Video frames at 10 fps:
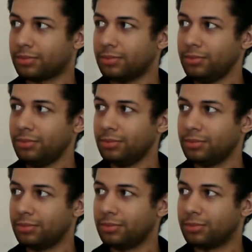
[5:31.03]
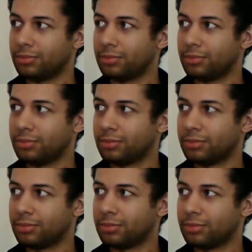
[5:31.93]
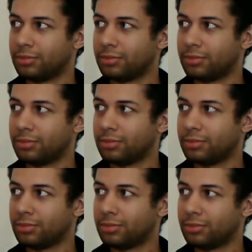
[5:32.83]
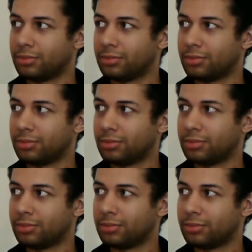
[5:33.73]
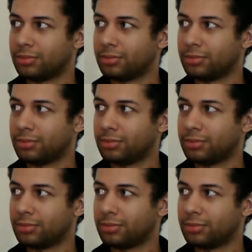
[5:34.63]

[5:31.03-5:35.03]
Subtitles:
[no speech]